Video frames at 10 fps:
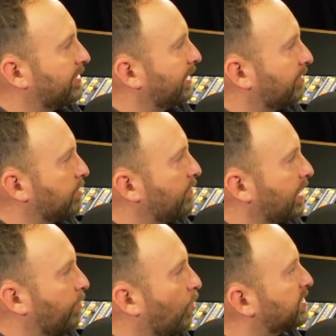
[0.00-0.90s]
I think of moving
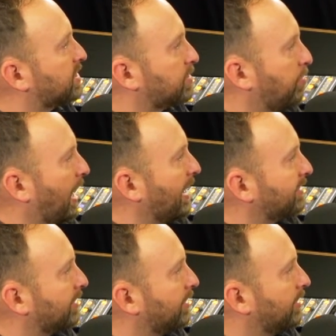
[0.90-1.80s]
up one
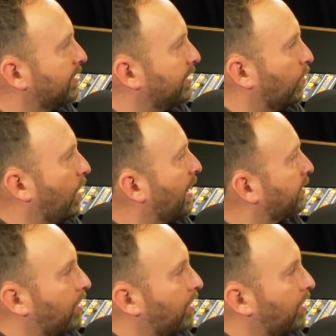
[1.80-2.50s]
spot in the wild